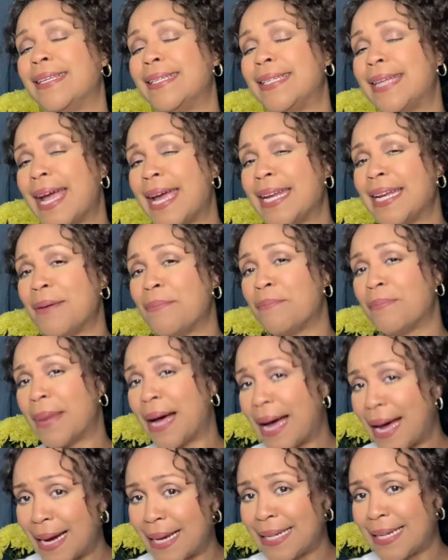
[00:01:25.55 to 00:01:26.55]
dating
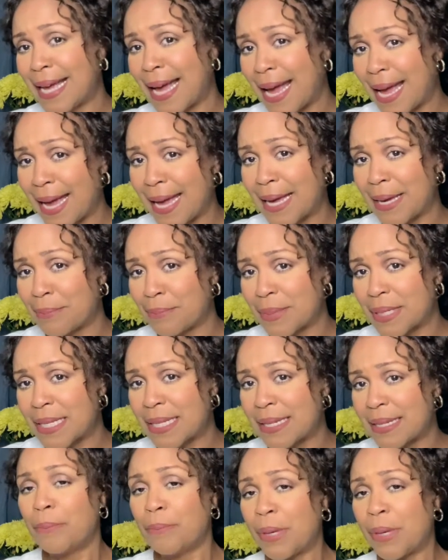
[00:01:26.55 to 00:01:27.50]
mind games